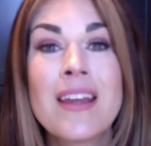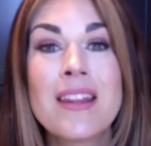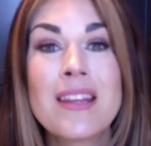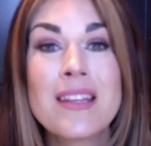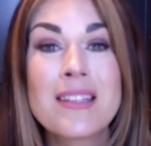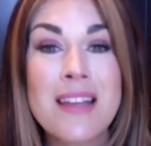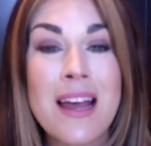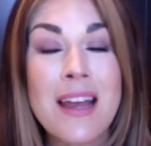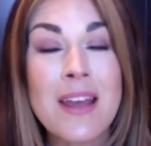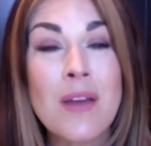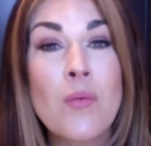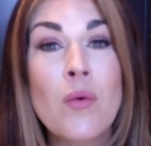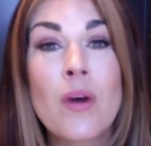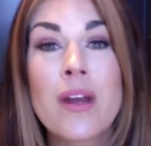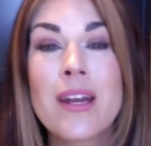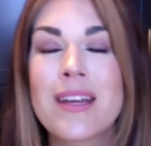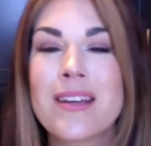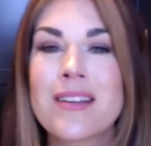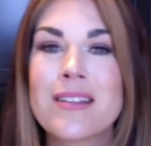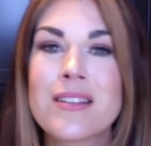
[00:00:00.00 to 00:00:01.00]
The second
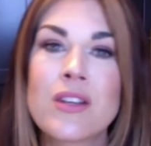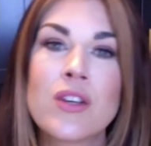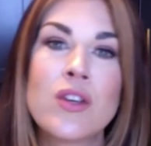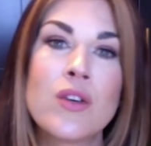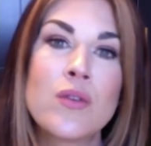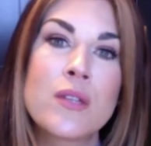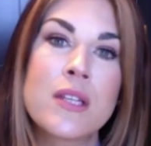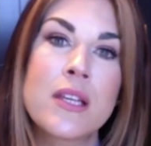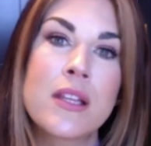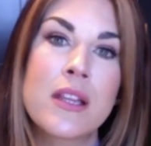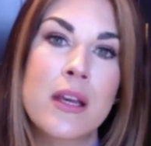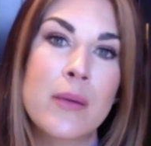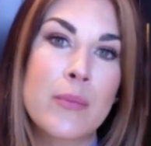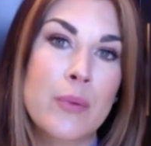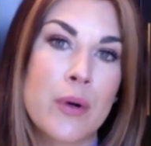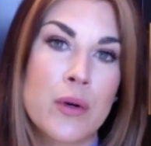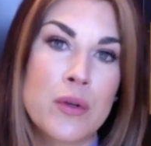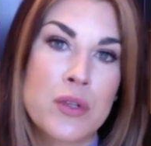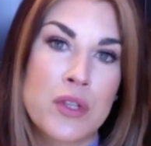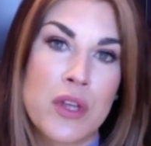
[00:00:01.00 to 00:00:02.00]
one is using the
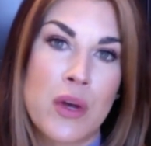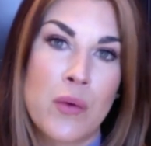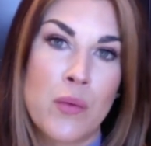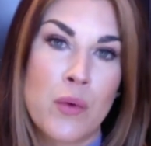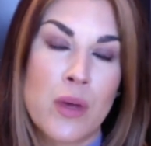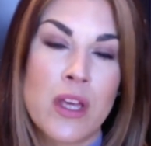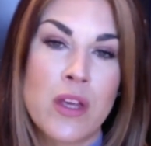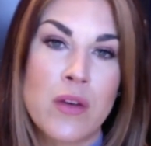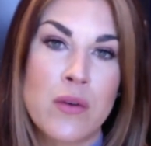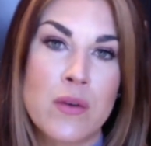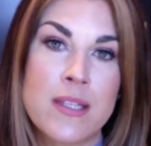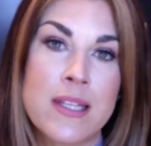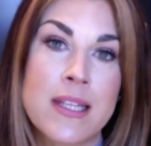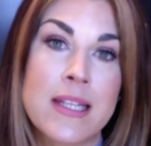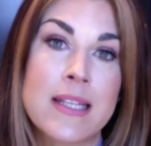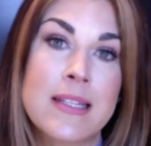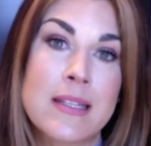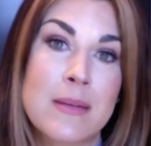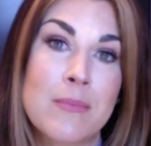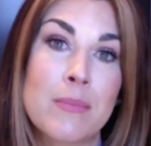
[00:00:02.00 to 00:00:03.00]
approach that we use in
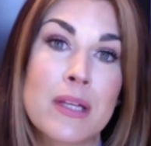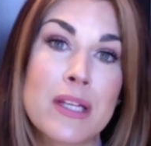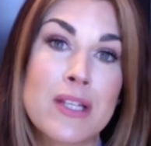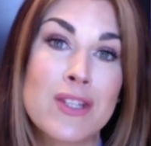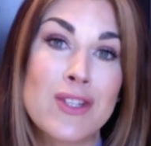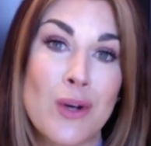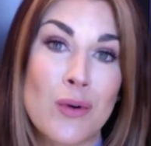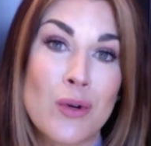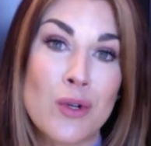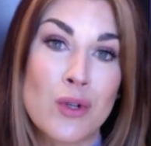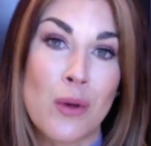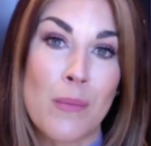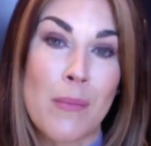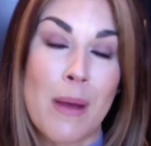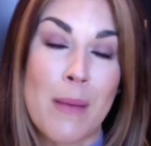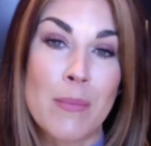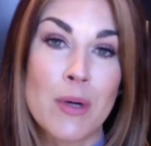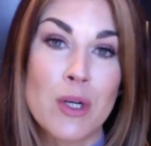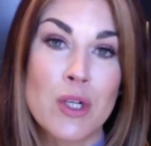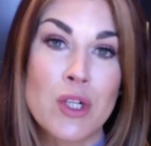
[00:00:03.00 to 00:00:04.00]
the Simply Social
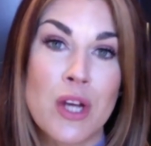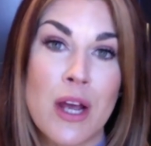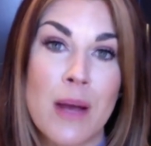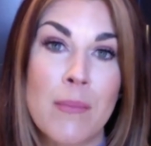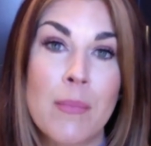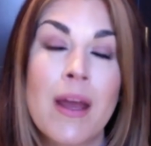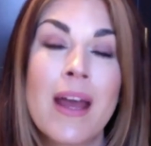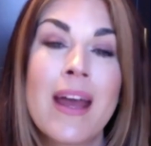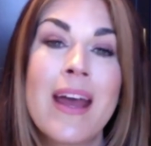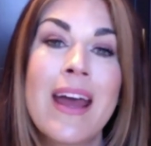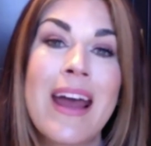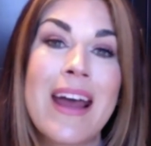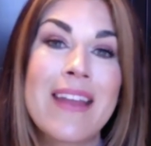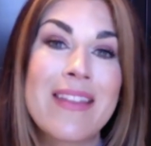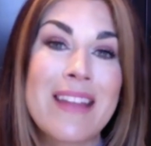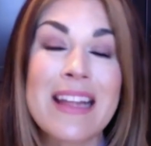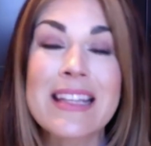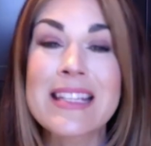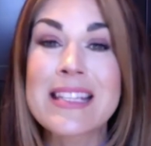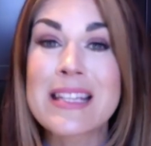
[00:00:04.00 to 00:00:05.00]
membership, and
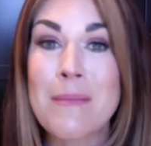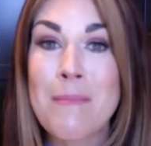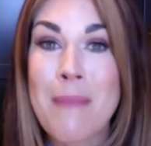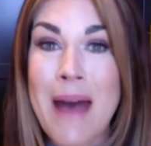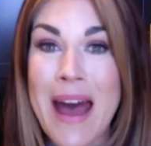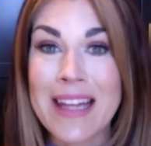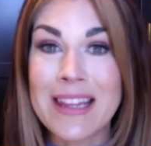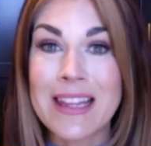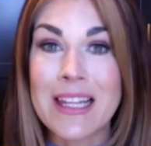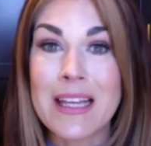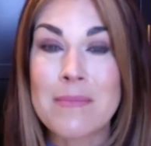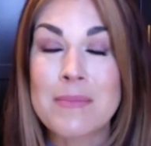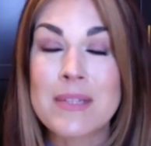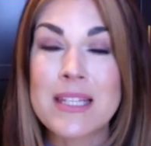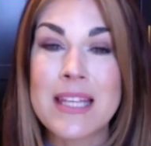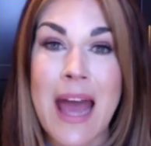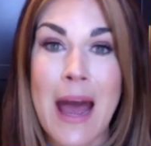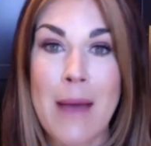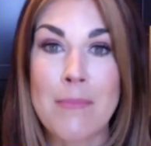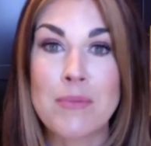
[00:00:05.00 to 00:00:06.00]
that's the Mad Libs
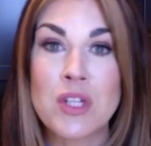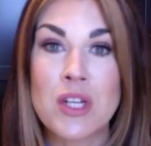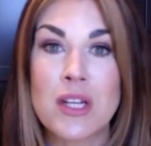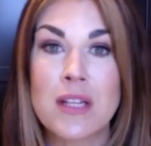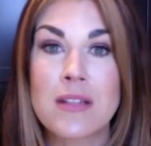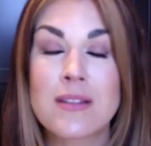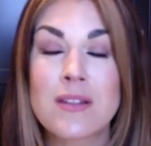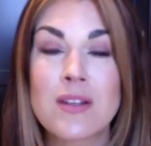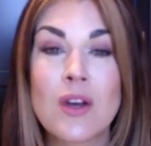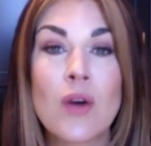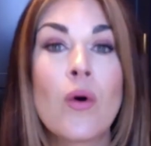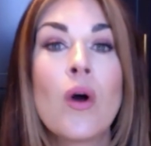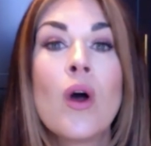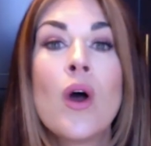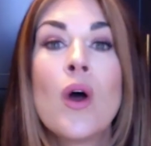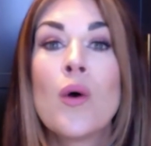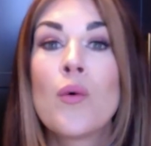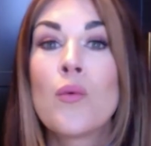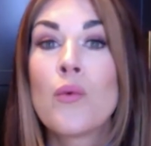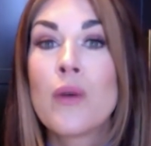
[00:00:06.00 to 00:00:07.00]
captions. So
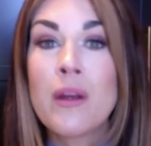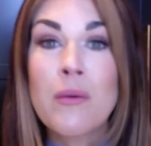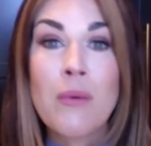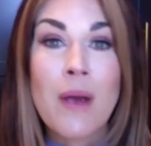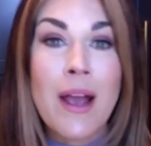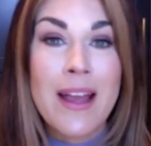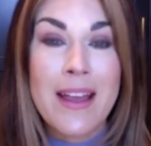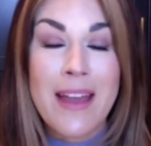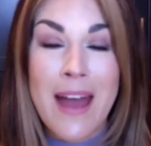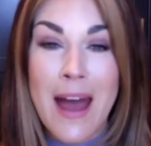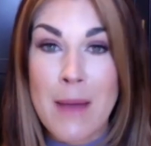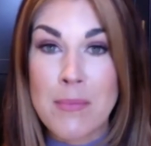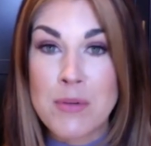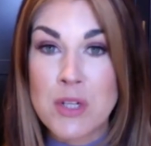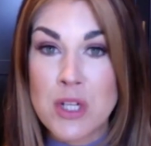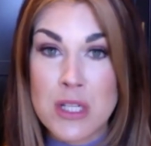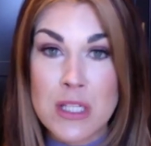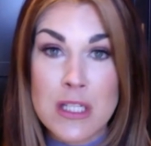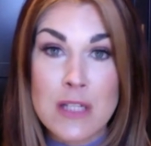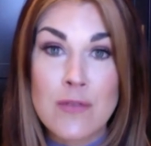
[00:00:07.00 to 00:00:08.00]
we write
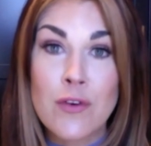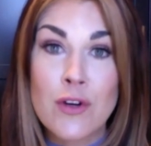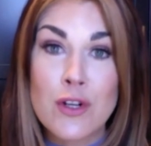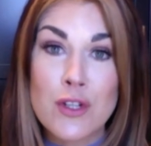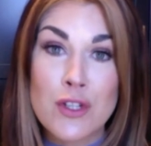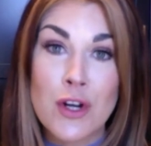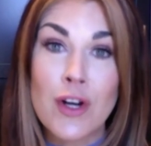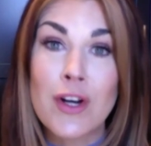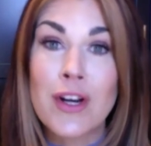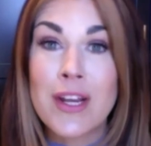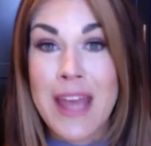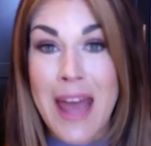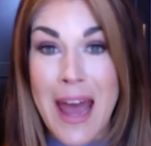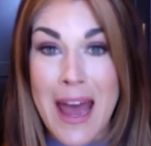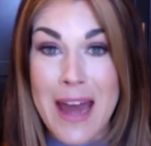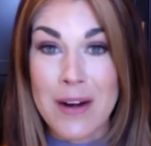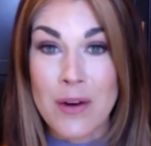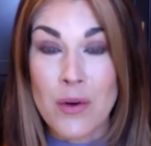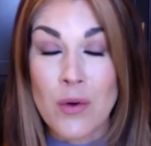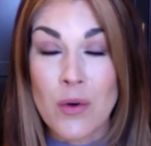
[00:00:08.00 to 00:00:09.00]
captions for certain
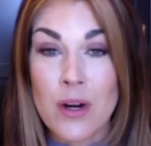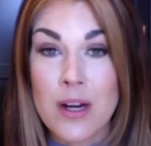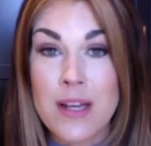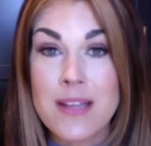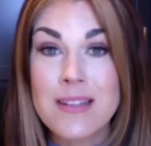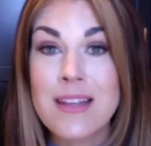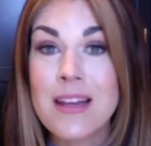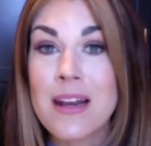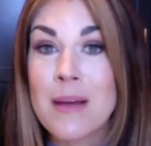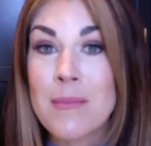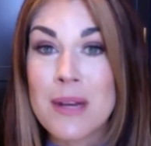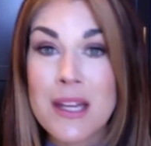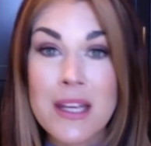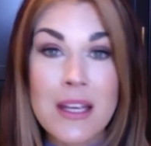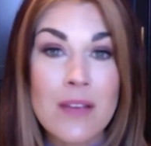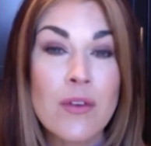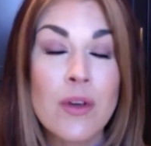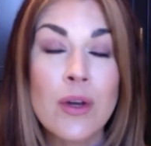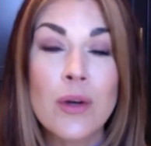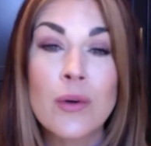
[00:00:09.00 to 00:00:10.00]
categories, and I'm going to
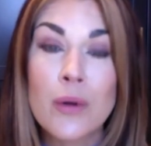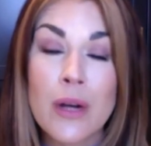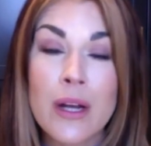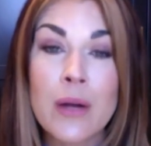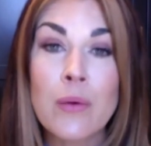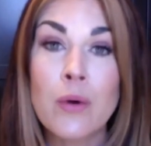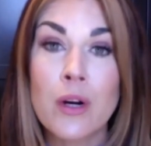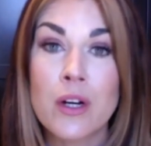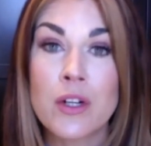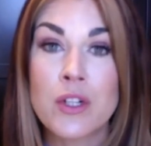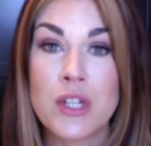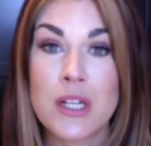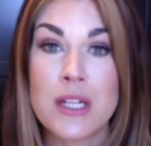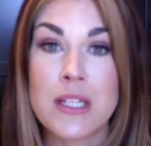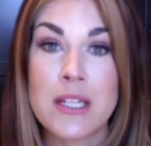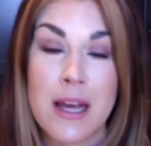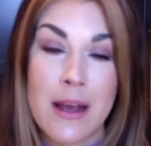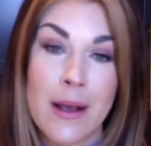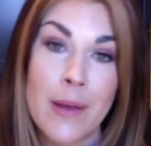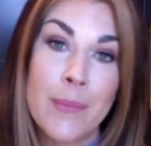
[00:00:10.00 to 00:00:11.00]
give you a great worksheet
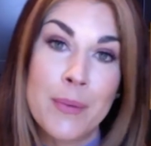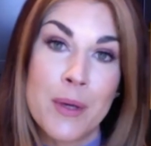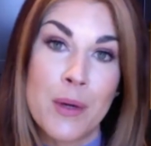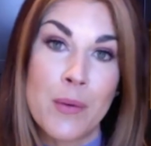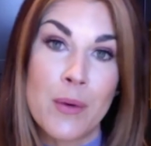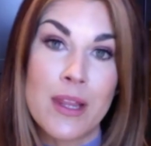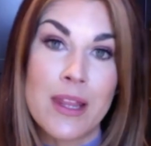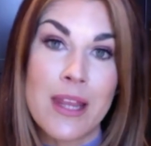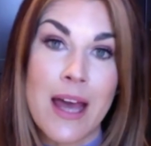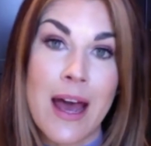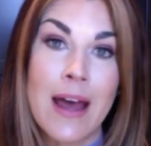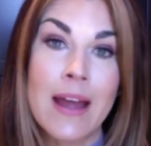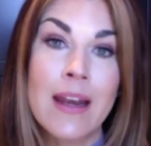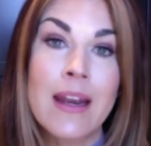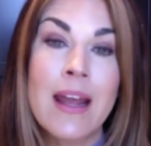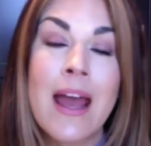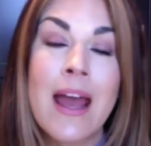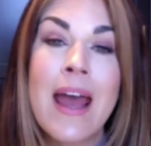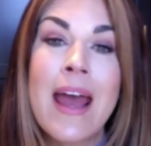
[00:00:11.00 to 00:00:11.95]
to help you with that.